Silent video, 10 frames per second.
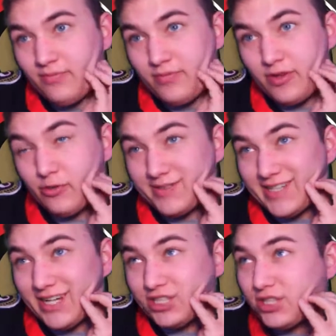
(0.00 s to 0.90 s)
Their
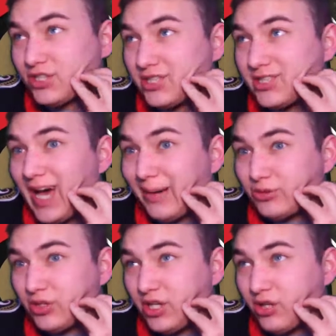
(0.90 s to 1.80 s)
possession is just
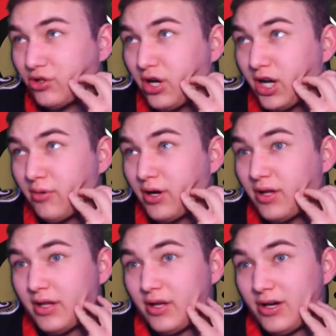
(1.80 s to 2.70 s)
absolutely killer to Ottawa.
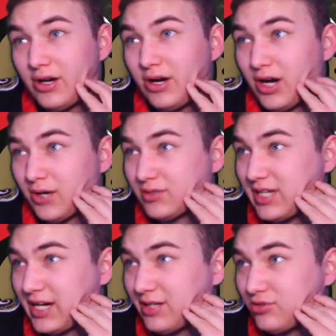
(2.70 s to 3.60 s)
Ottawa's
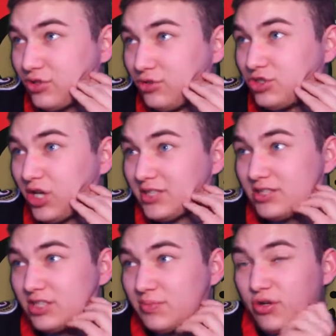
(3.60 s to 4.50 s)
had 2 shots
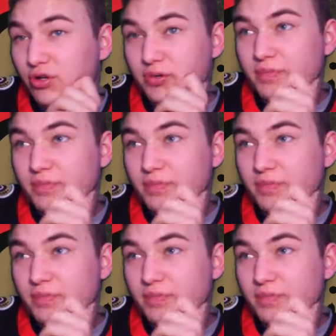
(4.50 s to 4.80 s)
this period.